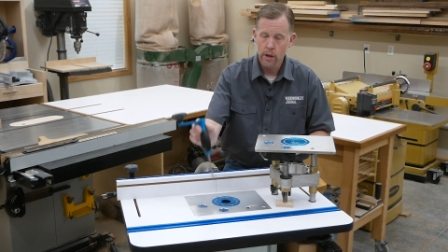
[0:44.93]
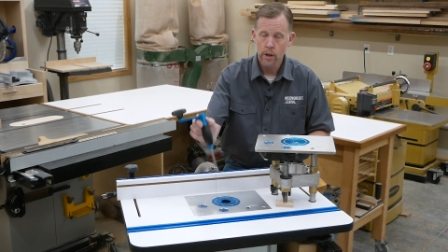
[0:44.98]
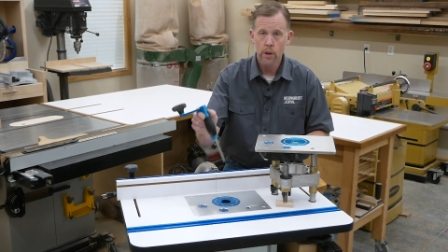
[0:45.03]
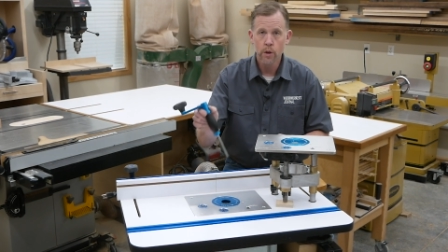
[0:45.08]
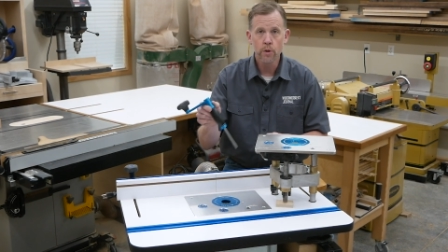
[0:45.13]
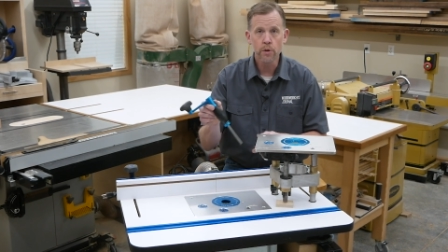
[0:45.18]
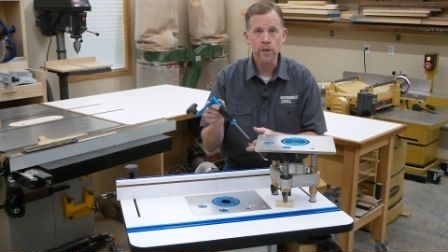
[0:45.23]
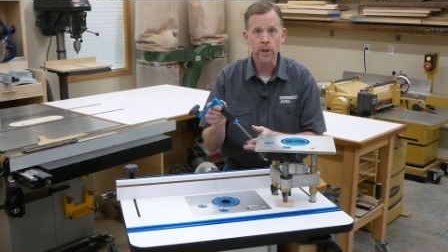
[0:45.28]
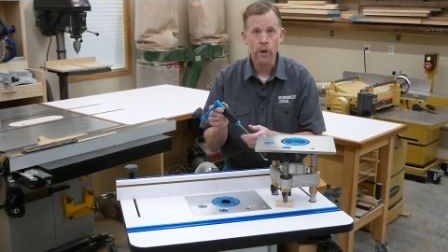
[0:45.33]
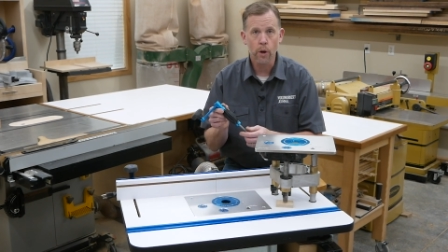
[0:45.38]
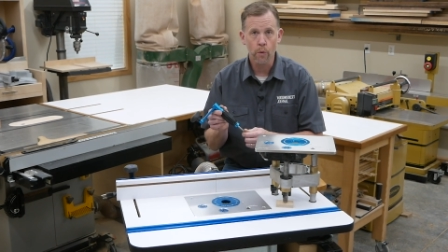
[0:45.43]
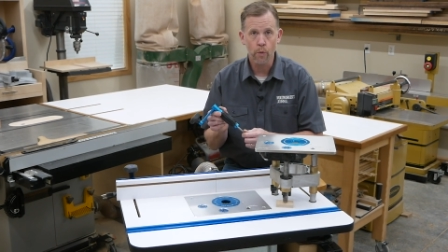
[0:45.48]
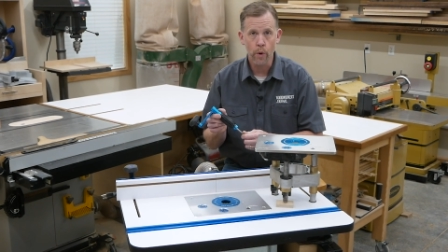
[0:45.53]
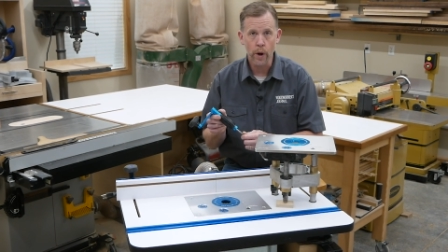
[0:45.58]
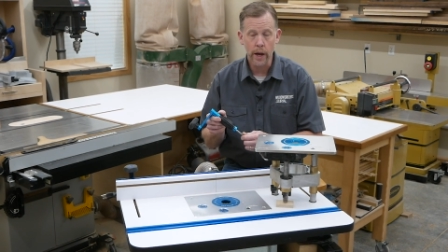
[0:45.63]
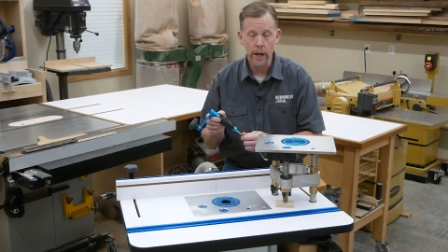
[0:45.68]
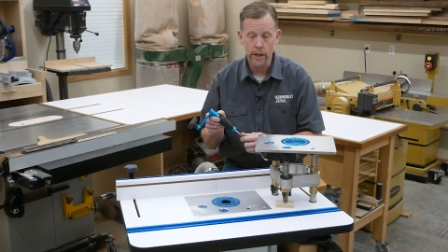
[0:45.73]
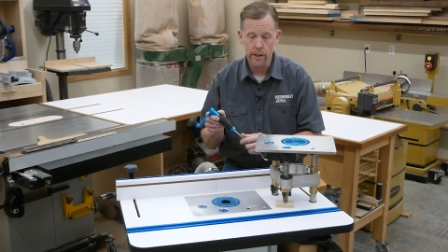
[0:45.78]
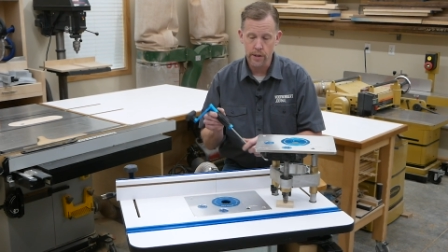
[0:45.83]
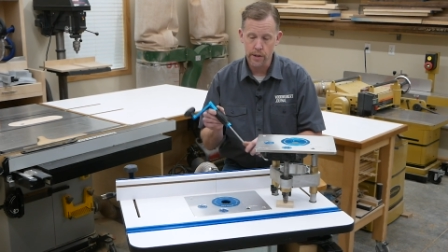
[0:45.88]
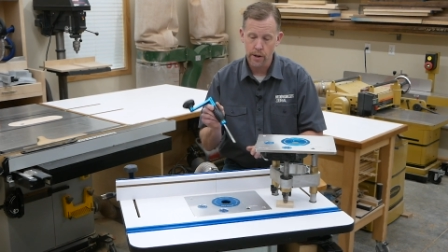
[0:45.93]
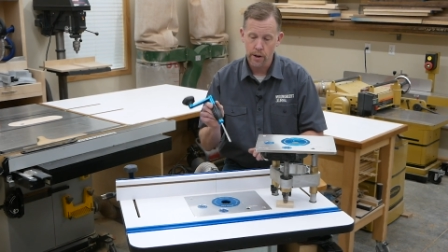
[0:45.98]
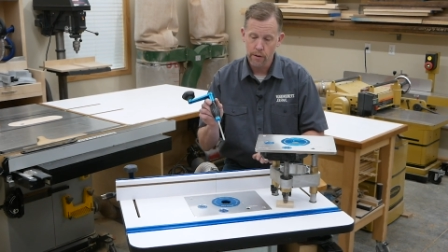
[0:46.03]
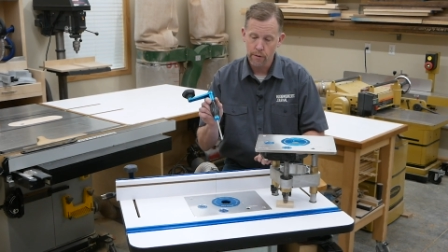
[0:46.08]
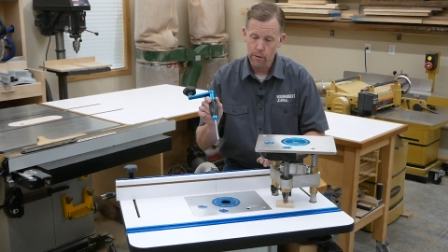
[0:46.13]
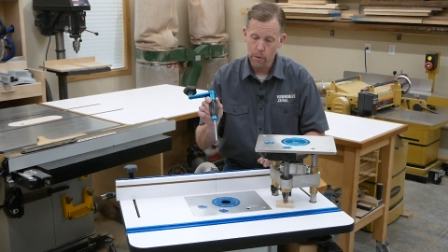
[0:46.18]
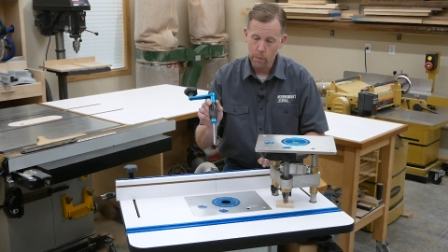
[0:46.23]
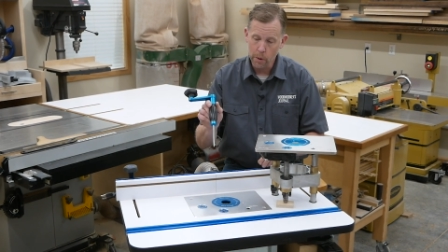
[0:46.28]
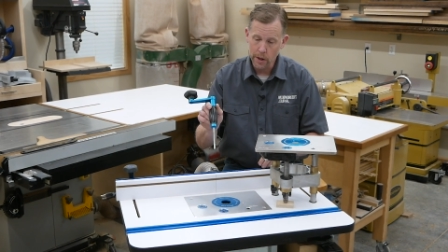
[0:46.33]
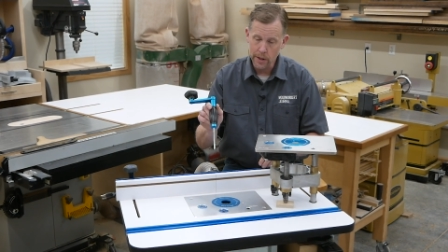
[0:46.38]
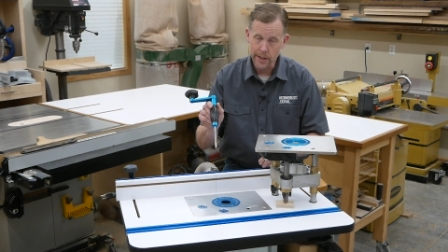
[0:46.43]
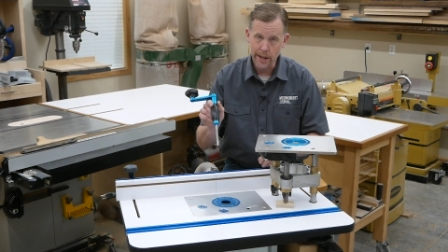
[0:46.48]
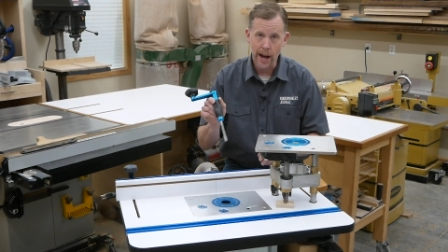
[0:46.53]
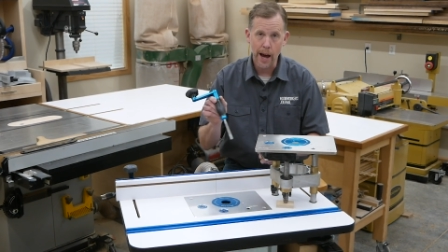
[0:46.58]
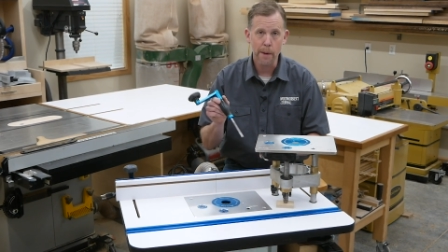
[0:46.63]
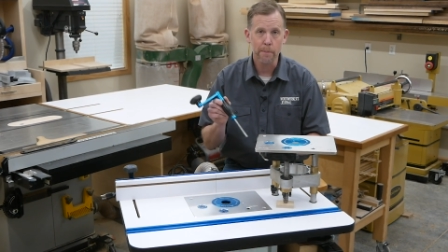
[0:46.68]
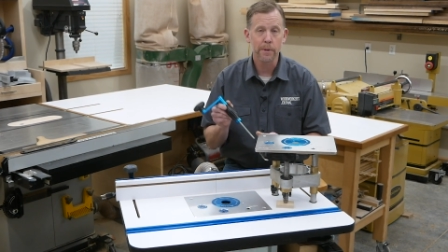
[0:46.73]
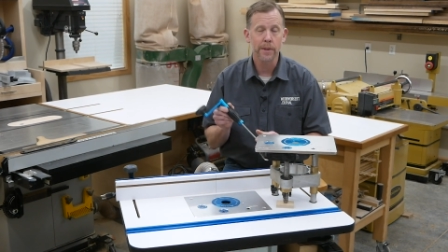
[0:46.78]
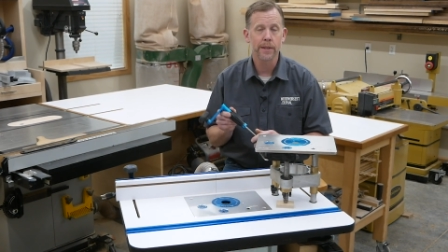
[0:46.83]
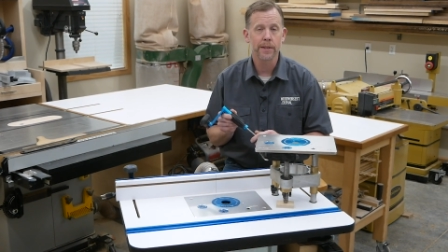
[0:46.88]
using a wrench from on
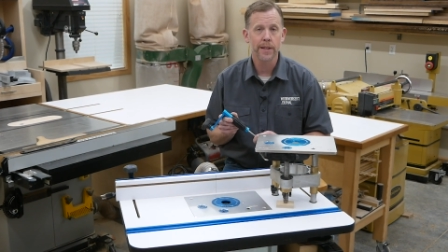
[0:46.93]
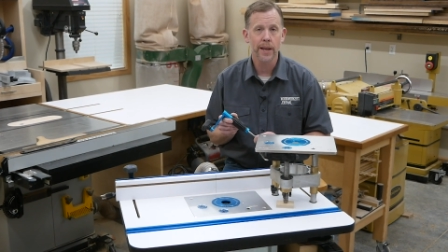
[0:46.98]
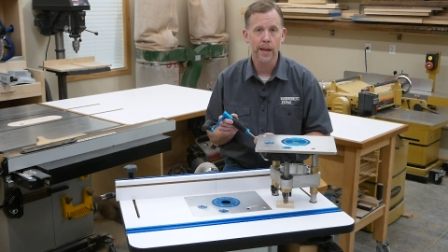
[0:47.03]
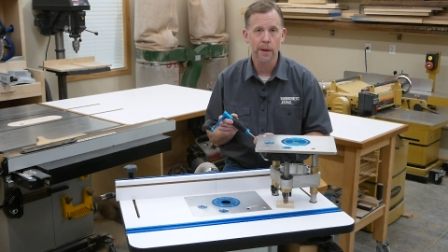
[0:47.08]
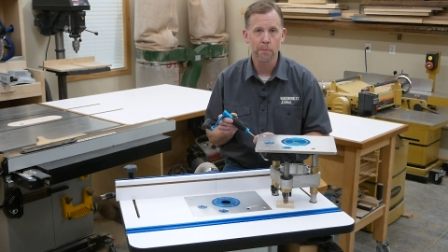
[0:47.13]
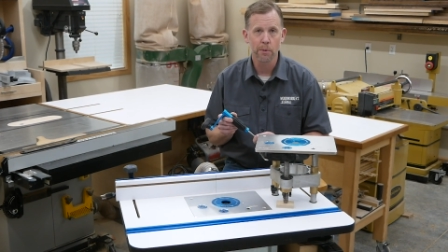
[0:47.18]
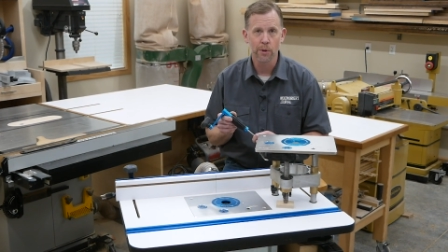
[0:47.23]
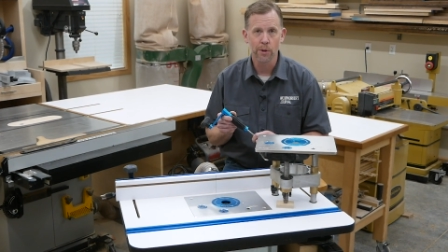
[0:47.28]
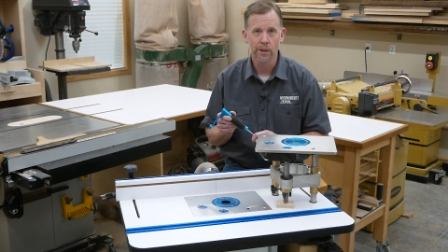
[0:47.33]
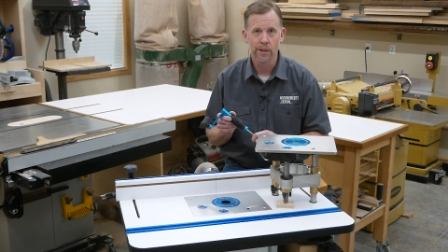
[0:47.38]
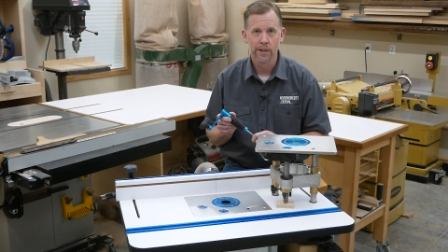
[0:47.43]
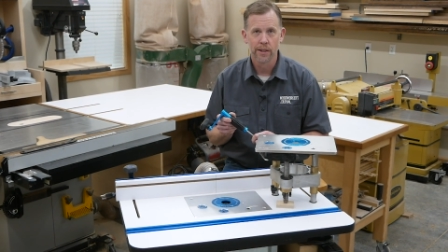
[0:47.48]
top of the table.